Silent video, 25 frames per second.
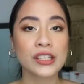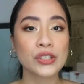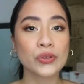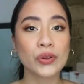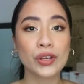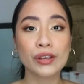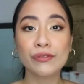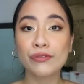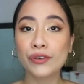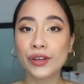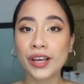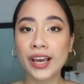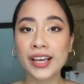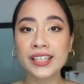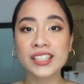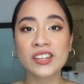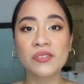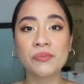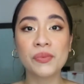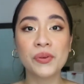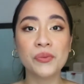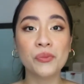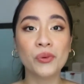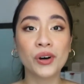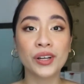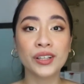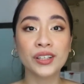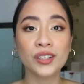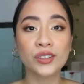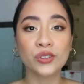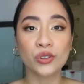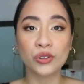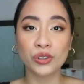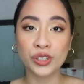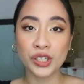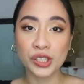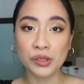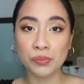So if you guys have been wanting
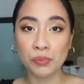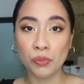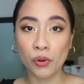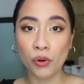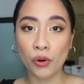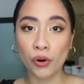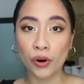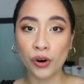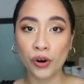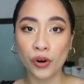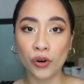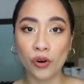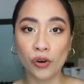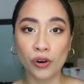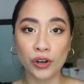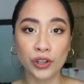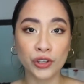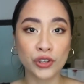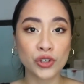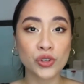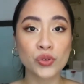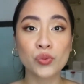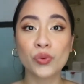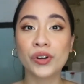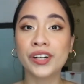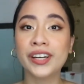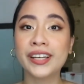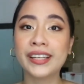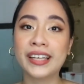to read more or you just want